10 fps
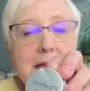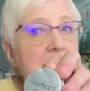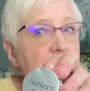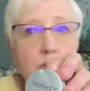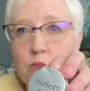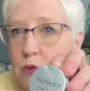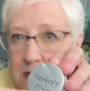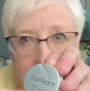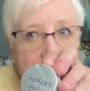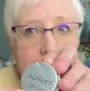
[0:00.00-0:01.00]
That's
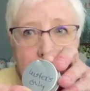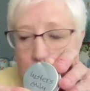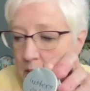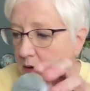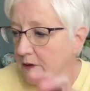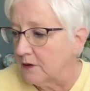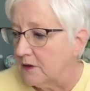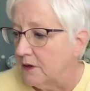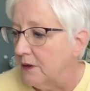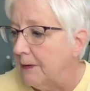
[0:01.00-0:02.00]
really important.